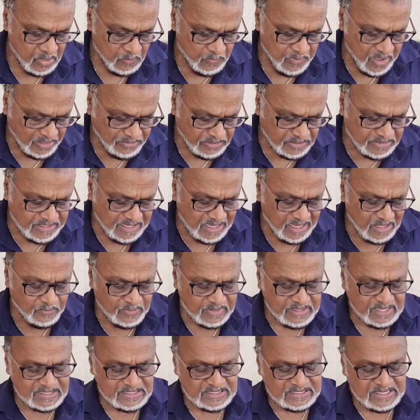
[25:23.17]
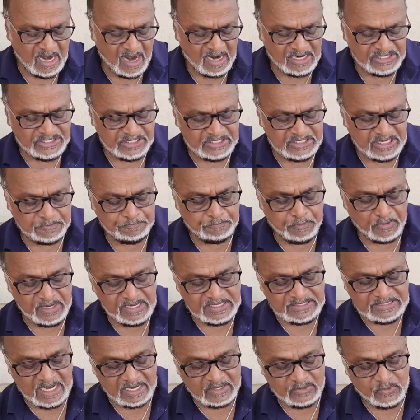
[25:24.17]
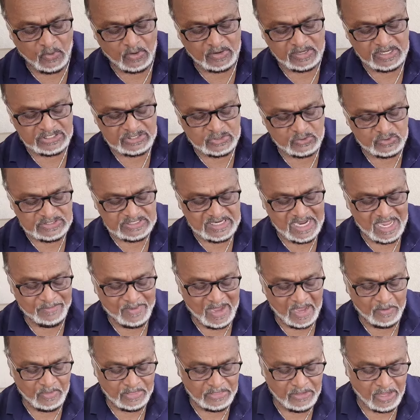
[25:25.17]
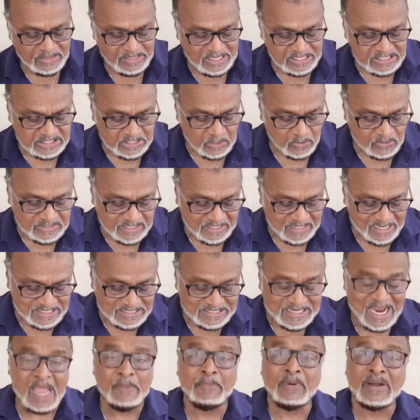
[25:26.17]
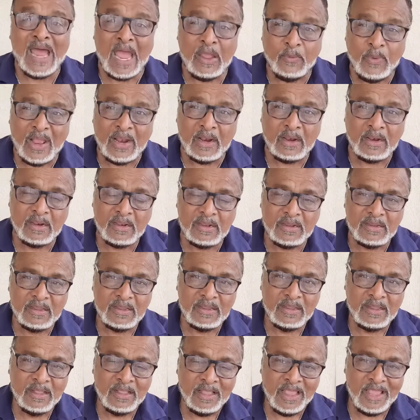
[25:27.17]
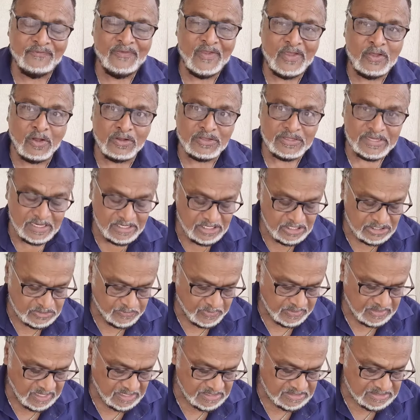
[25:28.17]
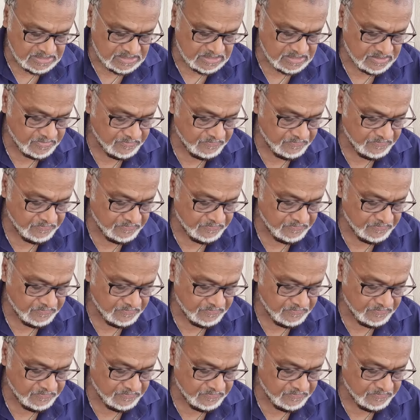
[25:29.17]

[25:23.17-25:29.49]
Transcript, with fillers: We had to deal with a sergeant at police headquarters whose name I will not disclose at this time, but I will if he continues with this.